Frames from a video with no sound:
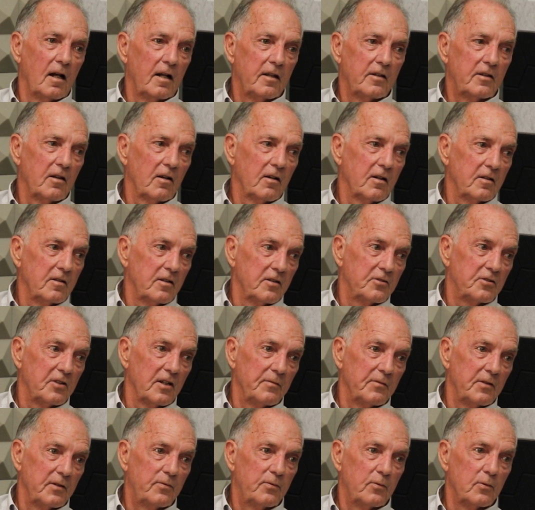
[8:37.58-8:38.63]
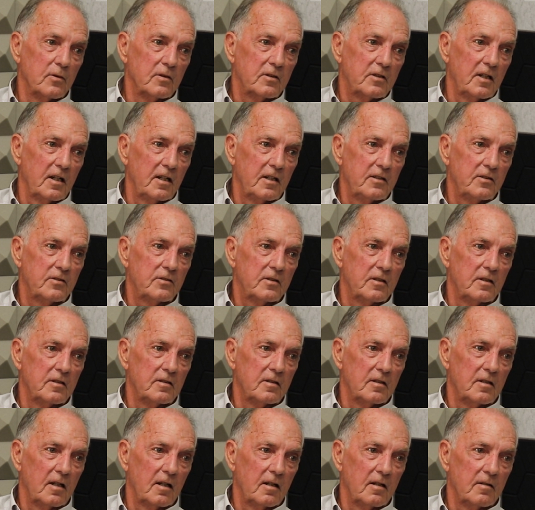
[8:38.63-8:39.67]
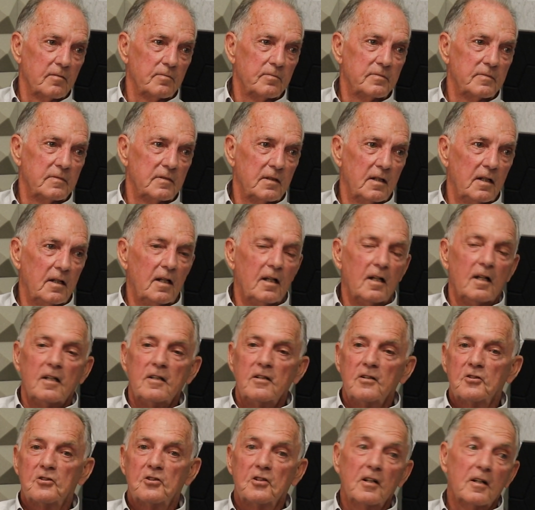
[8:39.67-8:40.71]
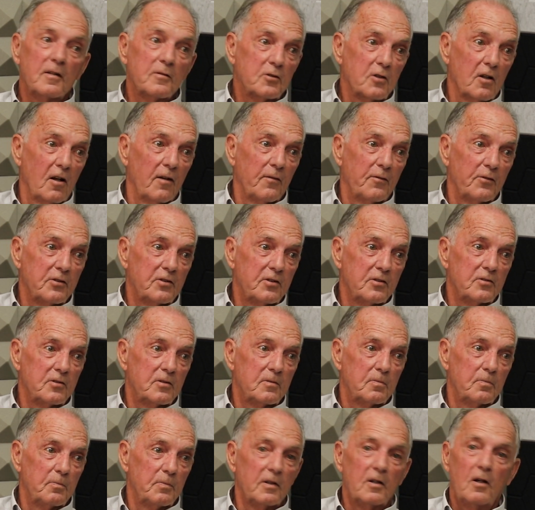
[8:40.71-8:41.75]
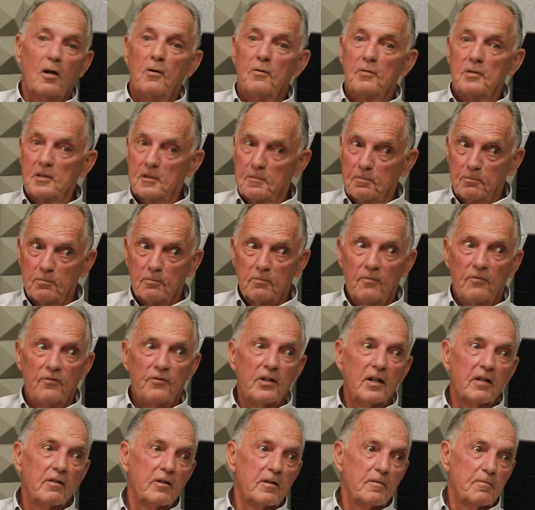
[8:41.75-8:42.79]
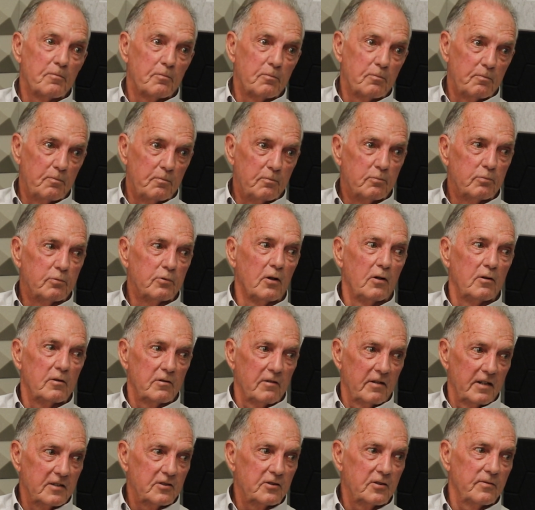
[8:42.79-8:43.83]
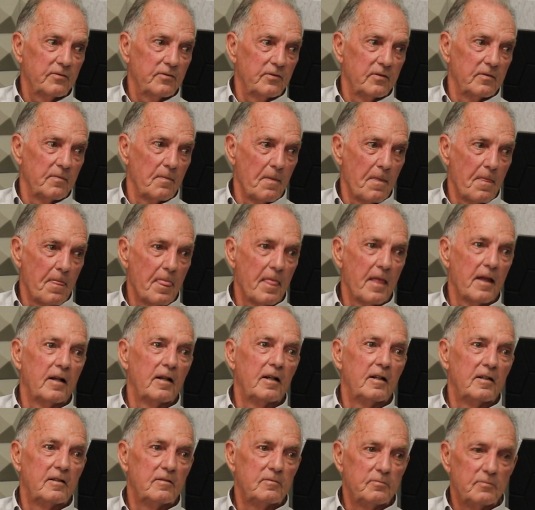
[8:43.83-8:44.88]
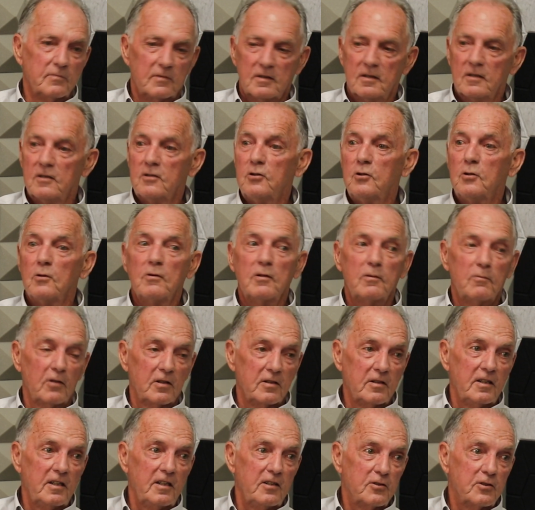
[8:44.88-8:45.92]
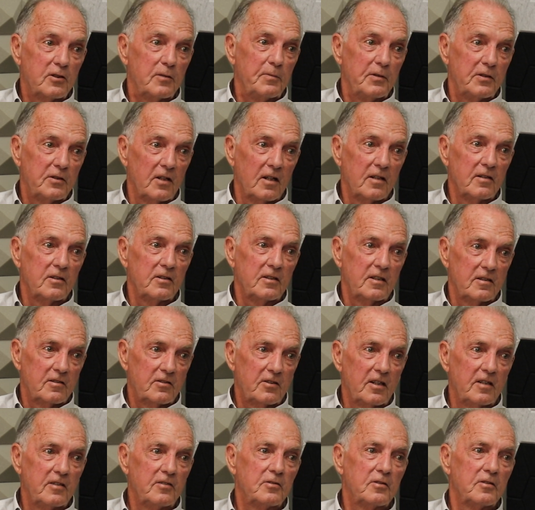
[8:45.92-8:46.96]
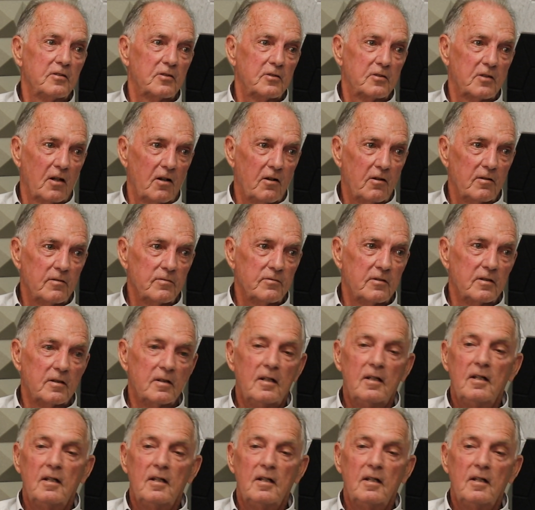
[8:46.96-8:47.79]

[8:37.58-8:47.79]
I thought of the 74 case, and the sheriff's office has been always very progressive, doing what needs to be done to get cases solved.